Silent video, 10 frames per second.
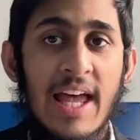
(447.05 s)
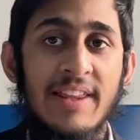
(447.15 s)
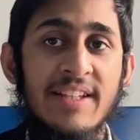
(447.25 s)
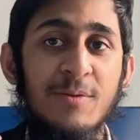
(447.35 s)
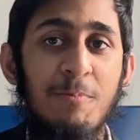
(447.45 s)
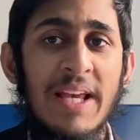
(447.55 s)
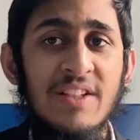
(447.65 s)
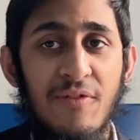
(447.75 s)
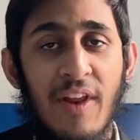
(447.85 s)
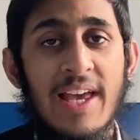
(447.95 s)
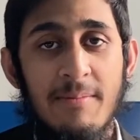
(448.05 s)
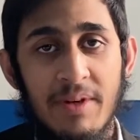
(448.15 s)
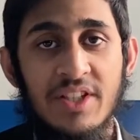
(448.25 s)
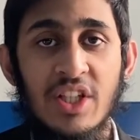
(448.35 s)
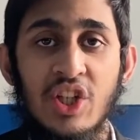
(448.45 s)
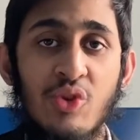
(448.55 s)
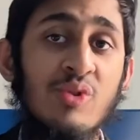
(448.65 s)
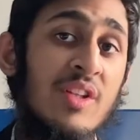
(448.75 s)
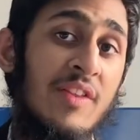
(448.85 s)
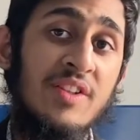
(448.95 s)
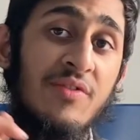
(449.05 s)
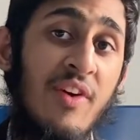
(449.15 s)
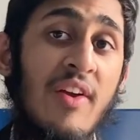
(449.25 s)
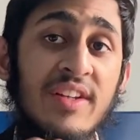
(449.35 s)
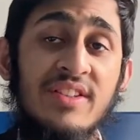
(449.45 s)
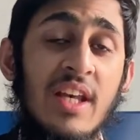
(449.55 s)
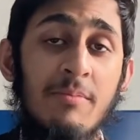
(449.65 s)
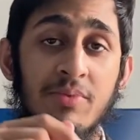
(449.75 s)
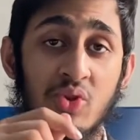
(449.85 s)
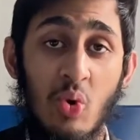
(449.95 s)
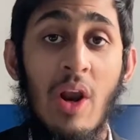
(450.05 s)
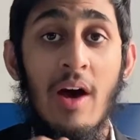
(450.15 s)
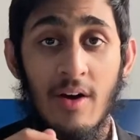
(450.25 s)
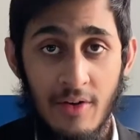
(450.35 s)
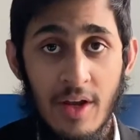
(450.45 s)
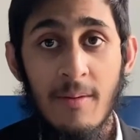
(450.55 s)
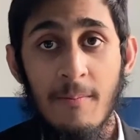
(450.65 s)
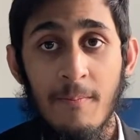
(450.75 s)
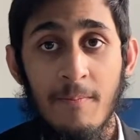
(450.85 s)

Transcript: the Space Flyer mission used this very same solar array